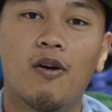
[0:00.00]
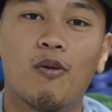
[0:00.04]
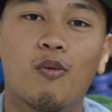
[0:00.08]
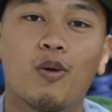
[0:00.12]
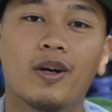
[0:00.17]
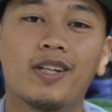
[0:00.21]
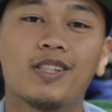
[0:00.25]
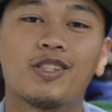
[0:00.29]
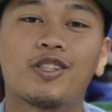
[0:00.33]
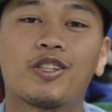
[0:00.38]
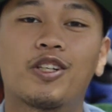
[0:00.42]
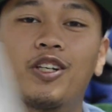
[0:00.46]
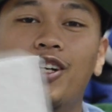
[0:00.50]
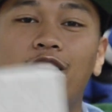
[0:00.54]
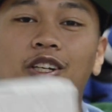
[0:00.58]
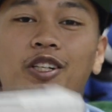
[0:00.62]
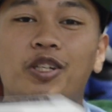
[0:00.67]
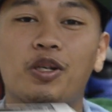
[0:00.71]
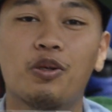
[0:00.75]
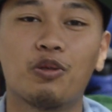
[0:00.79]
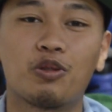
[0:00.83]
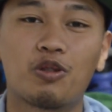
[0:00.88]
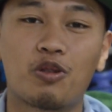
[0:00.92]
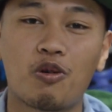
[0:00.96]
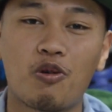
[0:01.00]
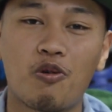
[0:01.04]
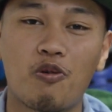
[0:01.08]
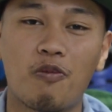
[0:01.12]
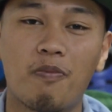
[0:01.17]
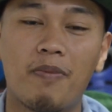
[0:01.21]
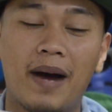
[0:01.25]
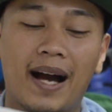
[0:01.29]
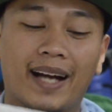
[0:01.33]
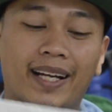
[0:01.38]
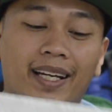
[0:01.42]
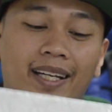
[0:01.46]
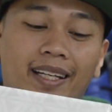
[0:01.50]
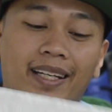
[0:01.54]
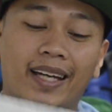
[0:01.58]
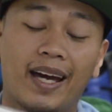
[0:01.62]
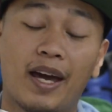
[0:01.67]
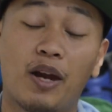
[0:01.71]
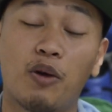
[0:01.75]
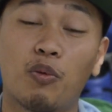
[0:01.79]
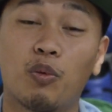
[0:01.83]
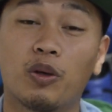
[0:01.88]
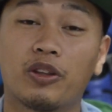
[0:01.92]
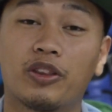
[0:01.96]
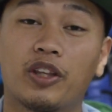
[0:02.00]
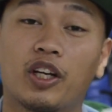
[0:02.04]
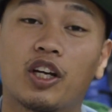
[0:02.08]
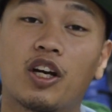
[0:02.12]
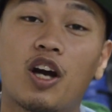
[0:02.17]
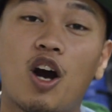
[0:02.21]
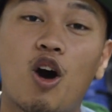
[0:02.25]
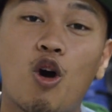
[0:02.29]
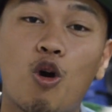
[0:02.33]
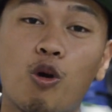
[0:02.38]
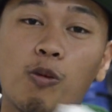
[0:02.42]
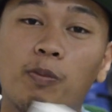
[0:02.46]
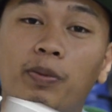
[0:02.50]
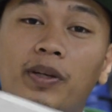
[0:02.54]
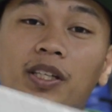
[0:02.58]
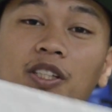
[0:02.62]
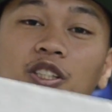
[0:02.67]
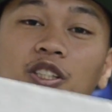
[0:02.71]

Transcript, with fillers: What is good, YouTube? Back again with the Kobe